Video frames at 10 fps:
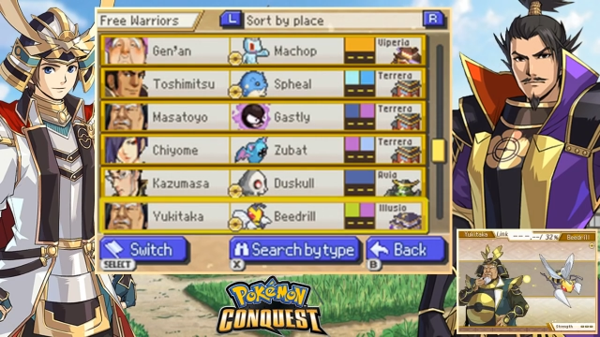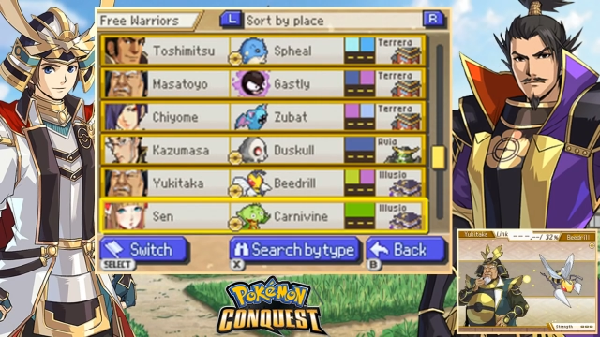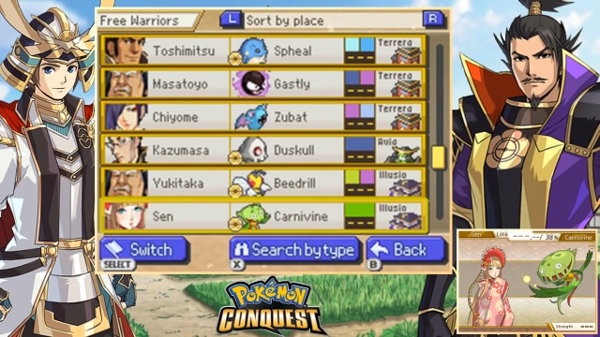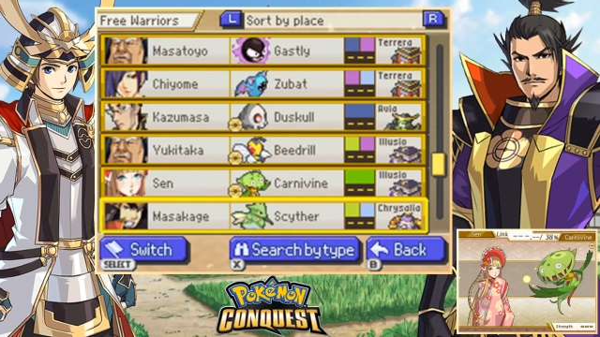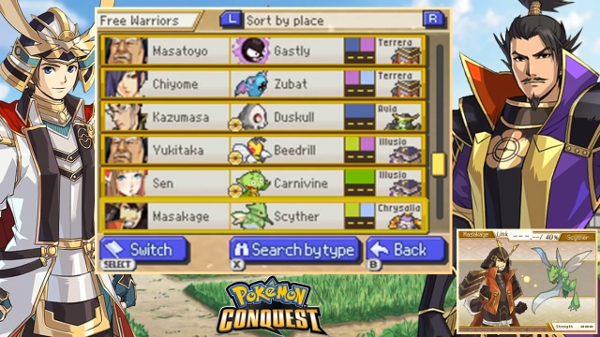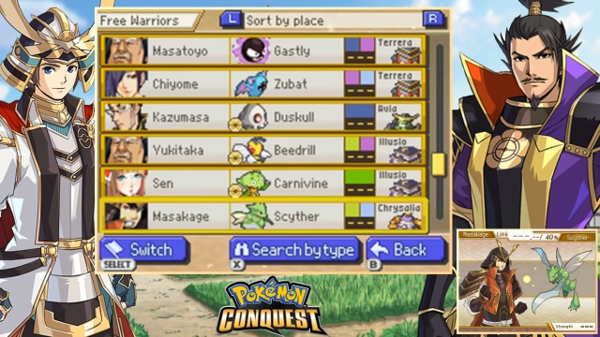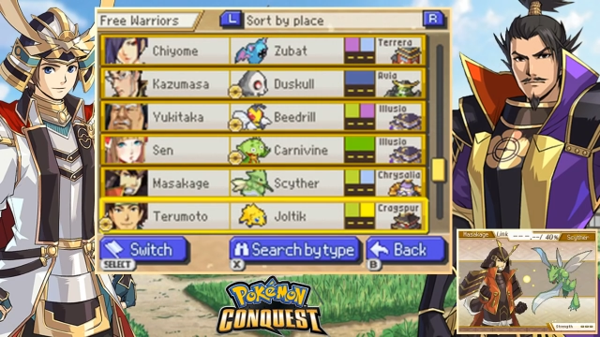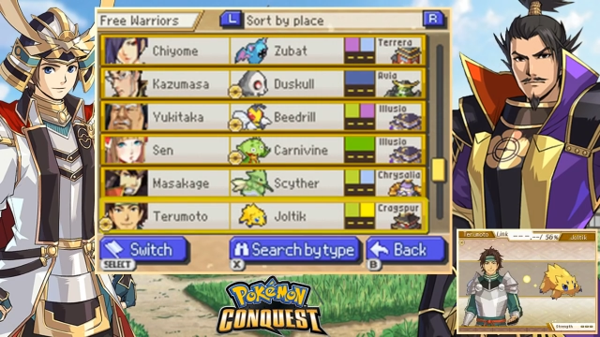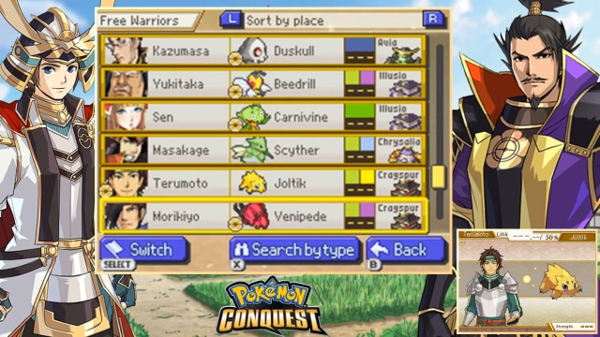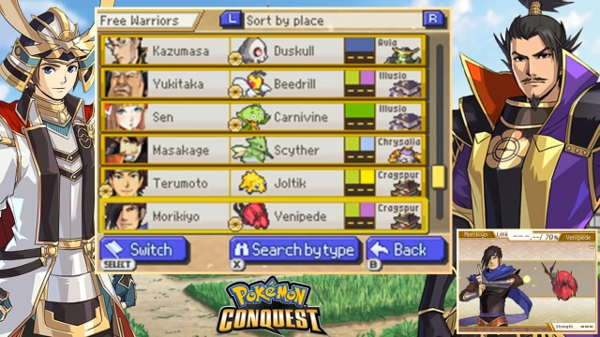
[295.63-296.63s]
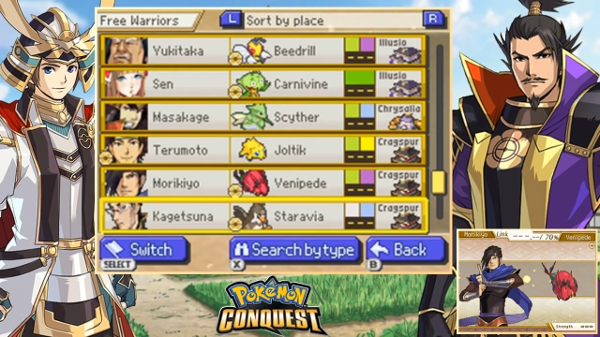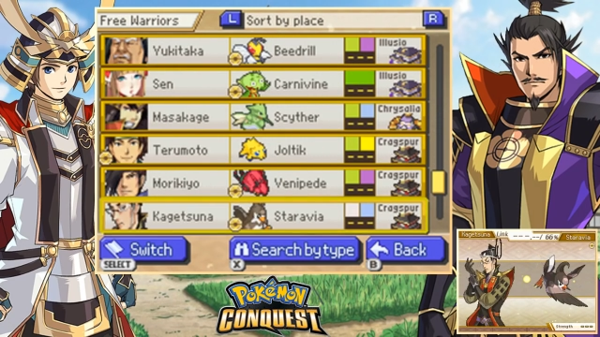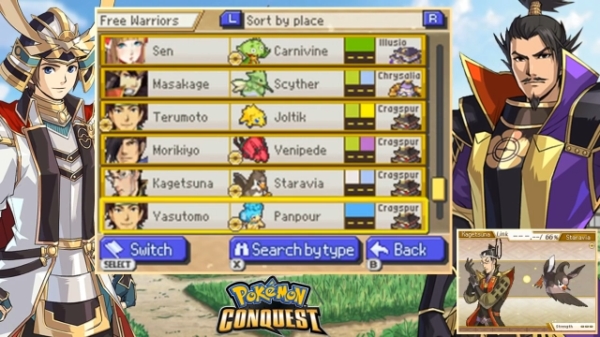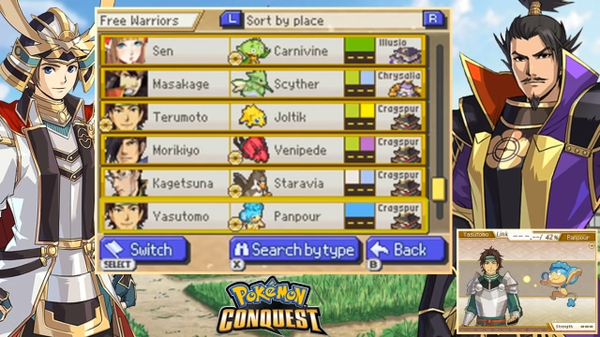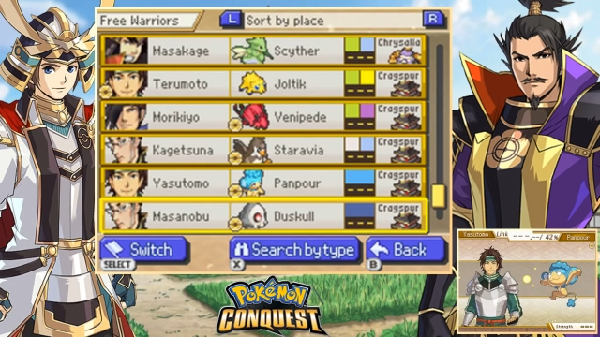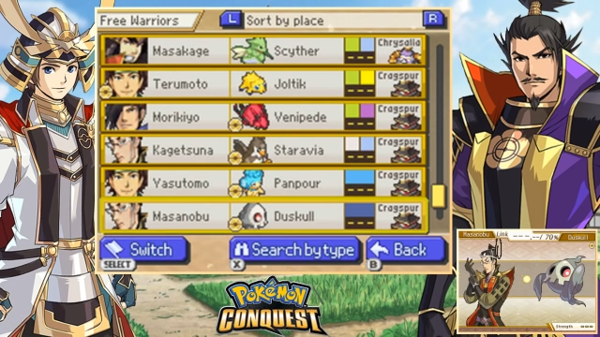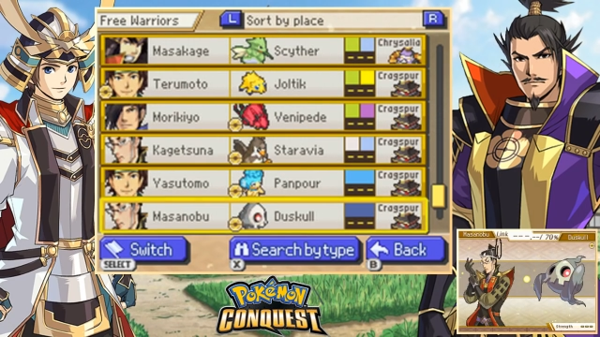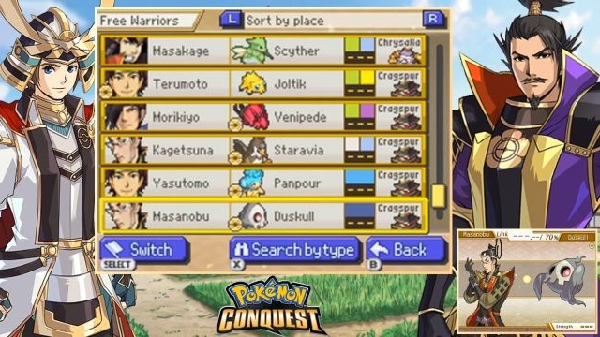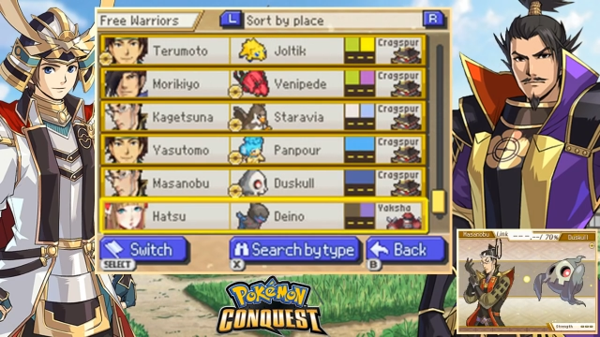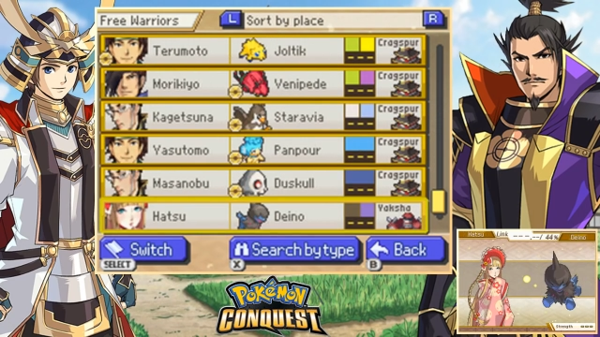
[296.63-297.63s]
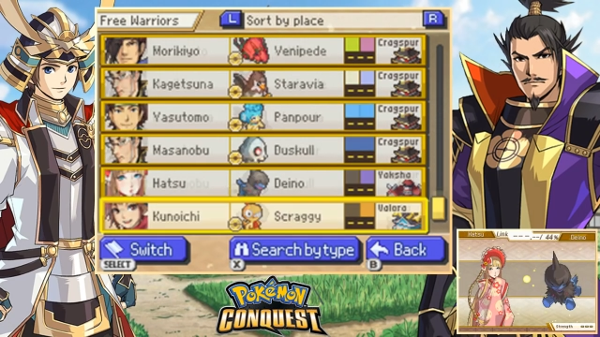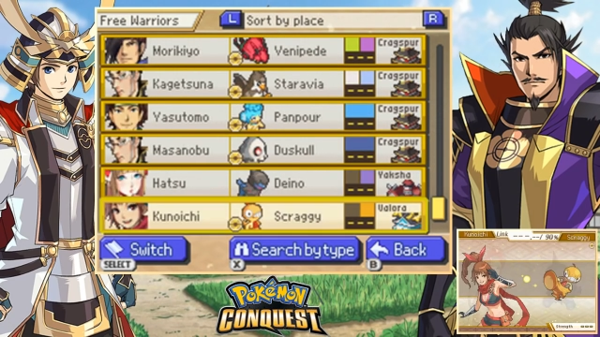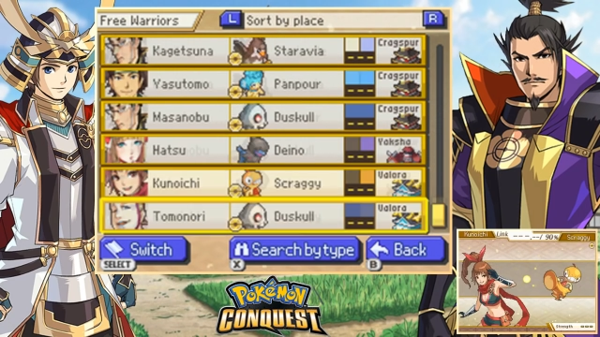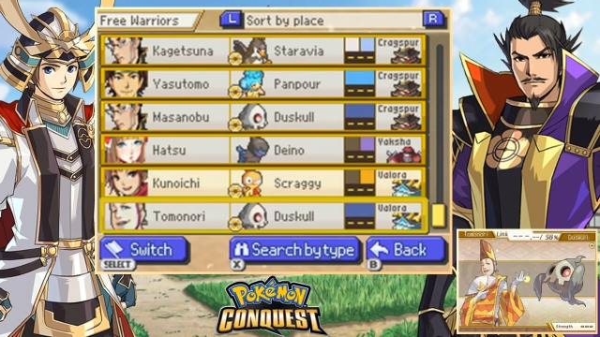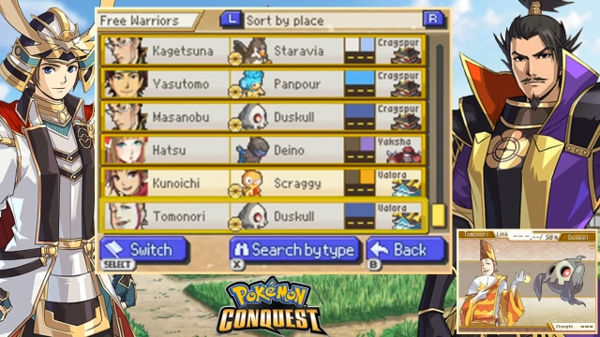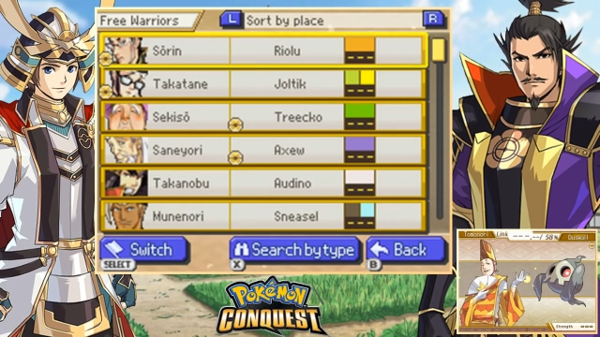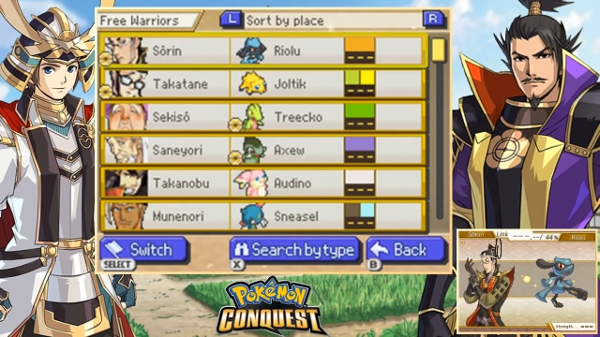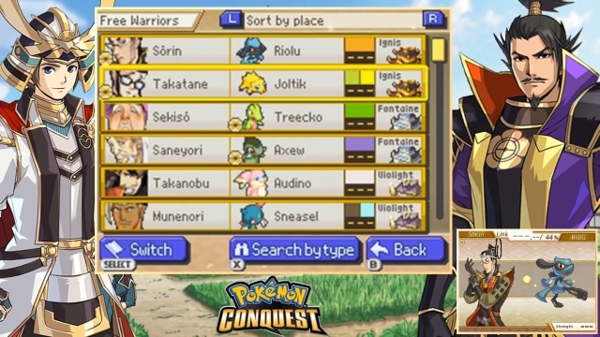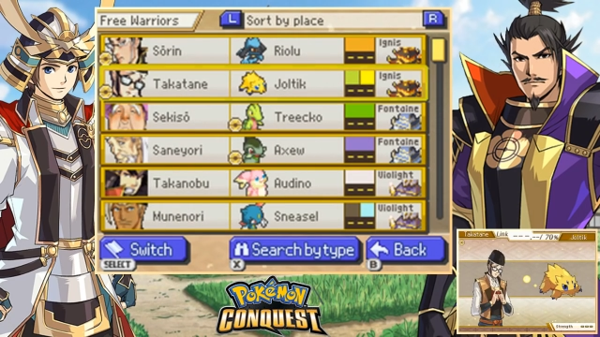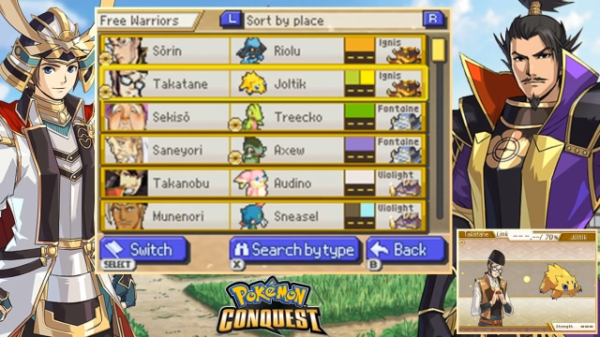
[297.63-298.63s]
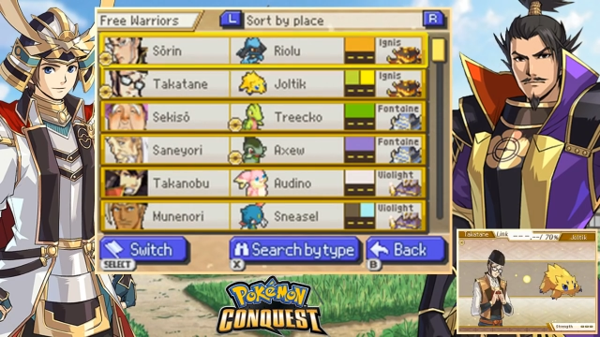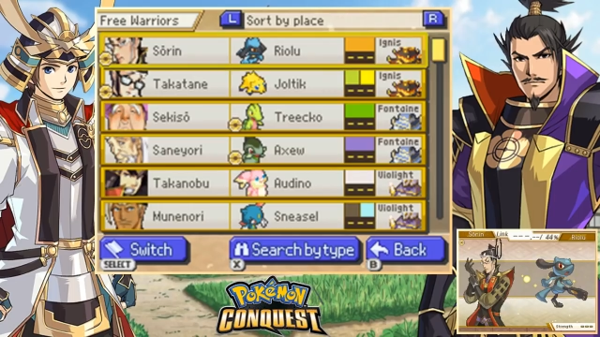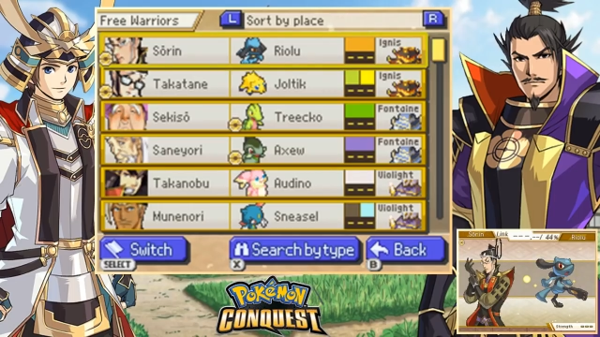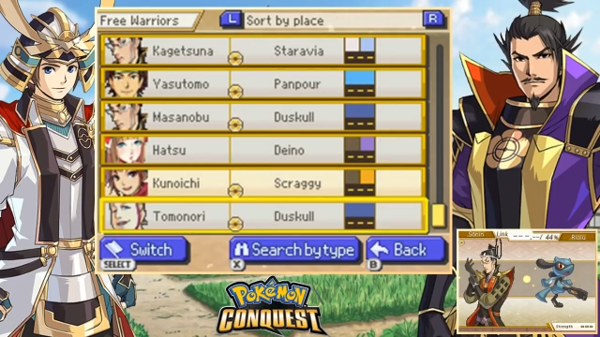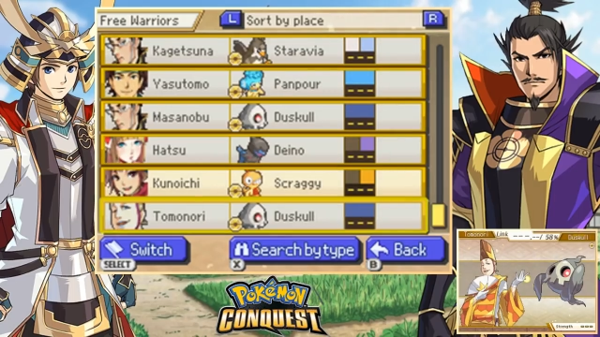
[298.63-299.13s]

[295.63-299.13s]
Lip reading: (no one is talking)